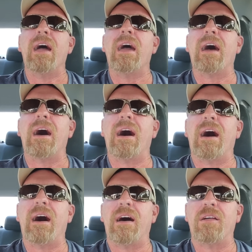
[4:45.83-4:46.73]

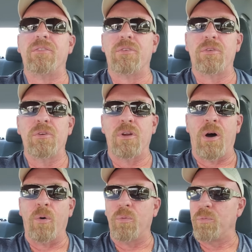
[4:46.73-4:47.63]
and, you
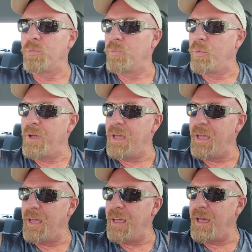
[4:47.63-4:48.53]
know,
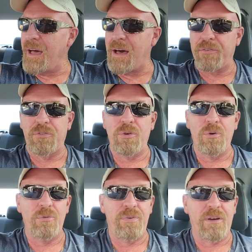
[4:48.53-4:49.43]
we have
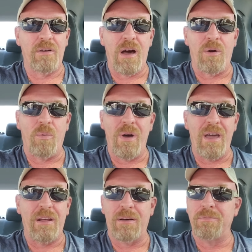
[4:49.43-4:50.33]
to figure out a
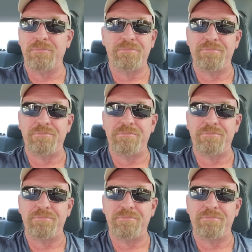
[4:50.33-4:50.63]
way to